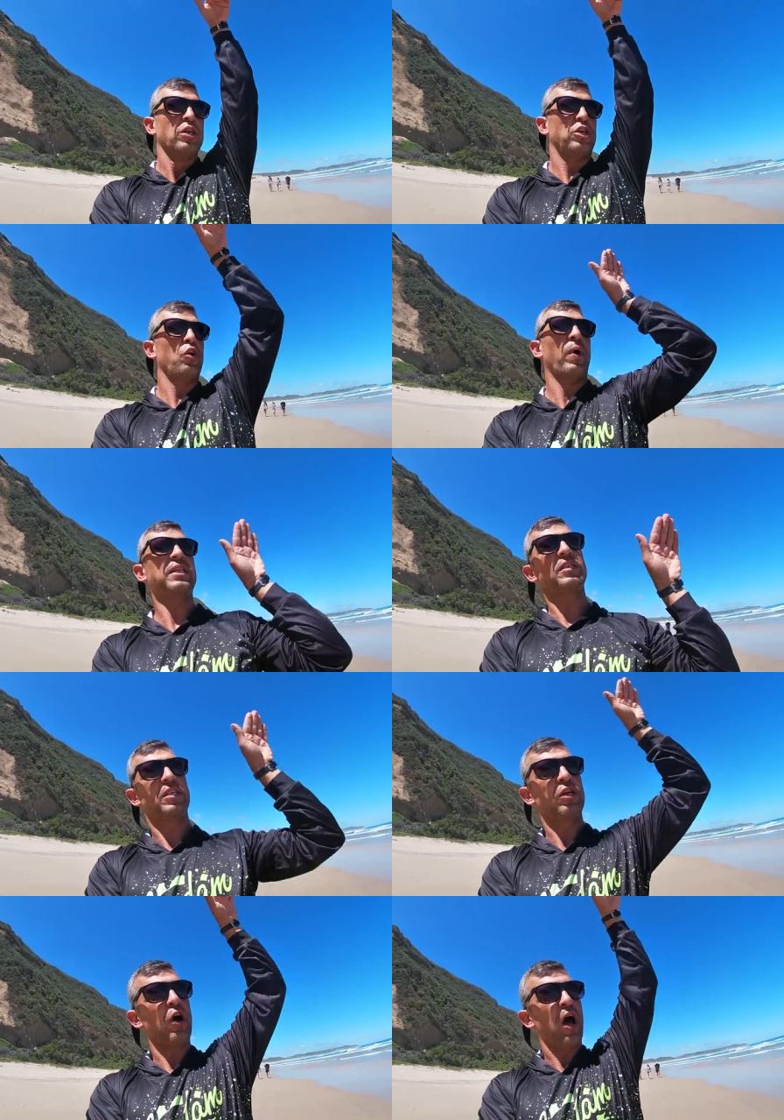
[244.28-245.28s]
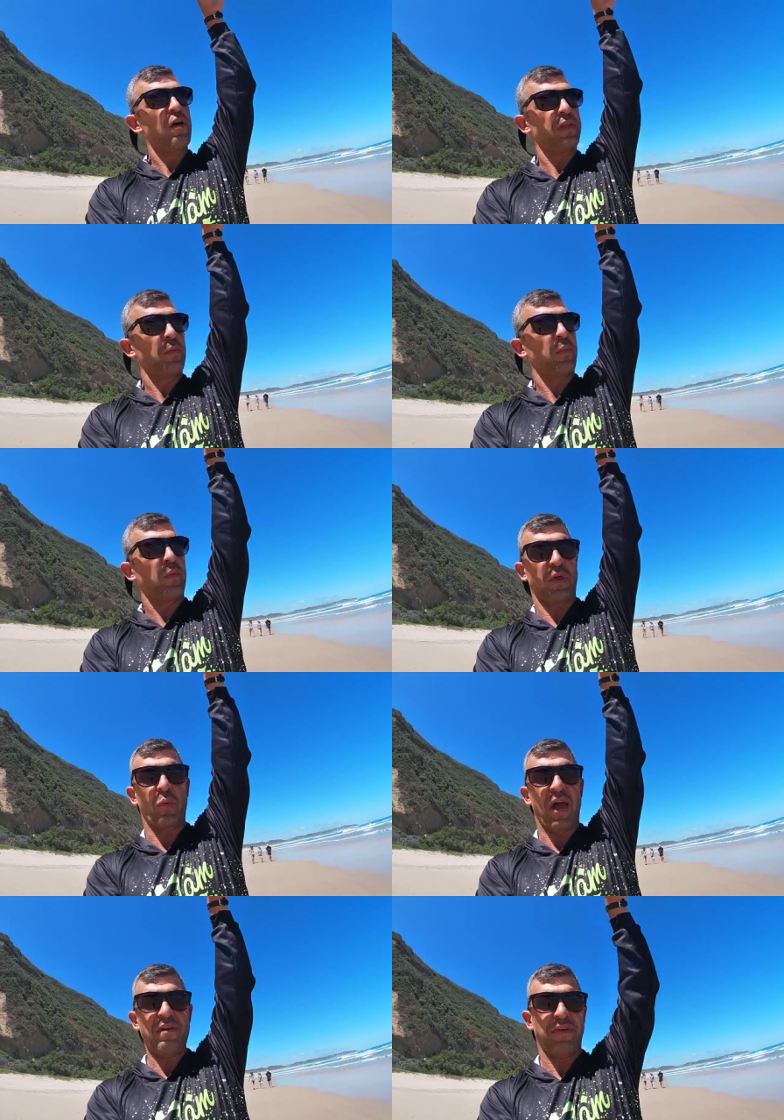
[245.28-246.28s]
So you wait until you're over the, the
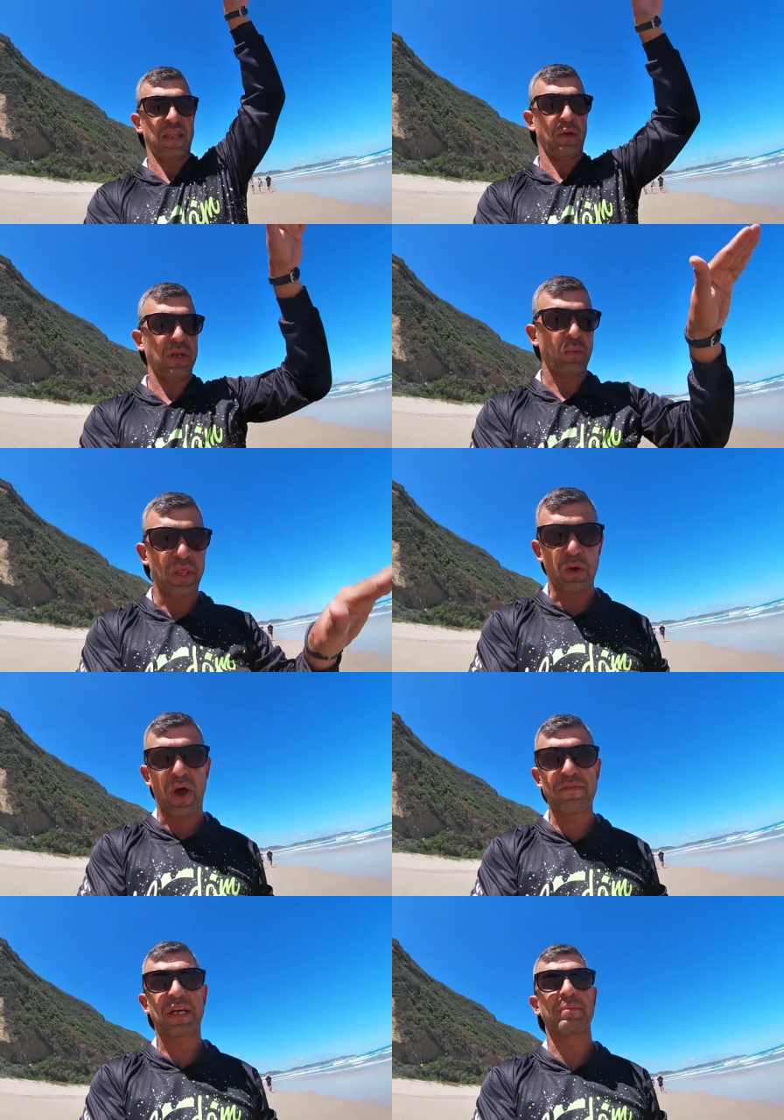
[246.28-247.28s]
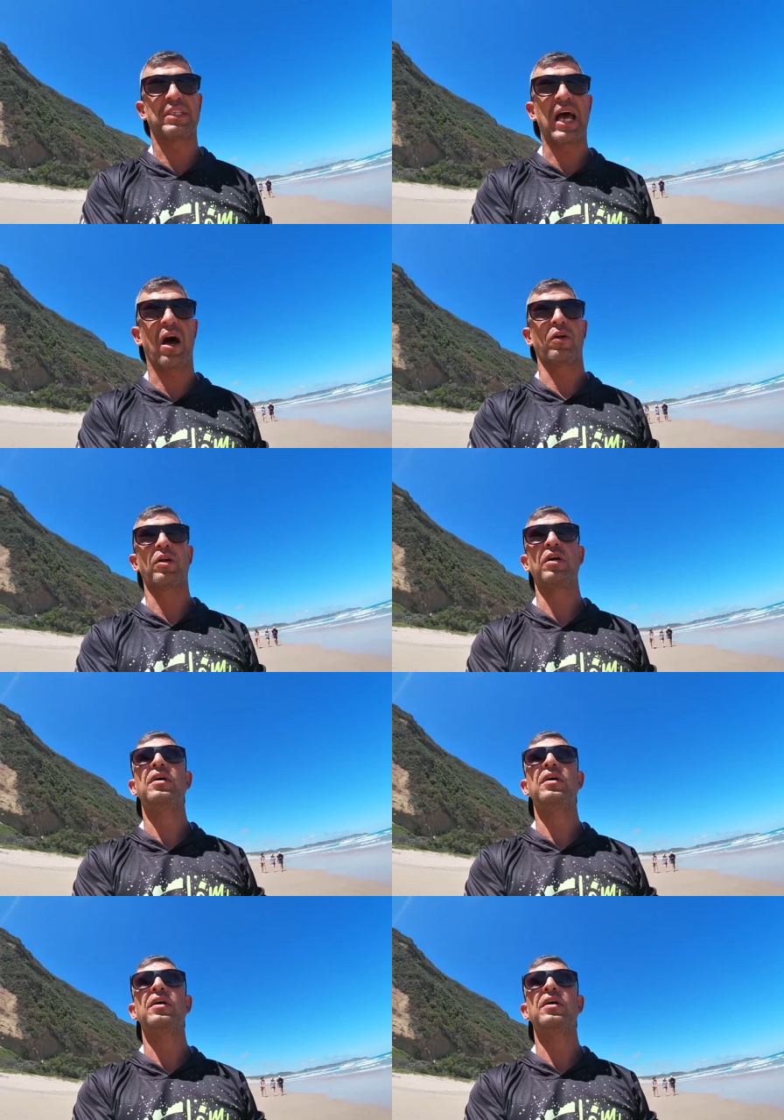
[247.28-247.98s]
wave and then when the wave comes down,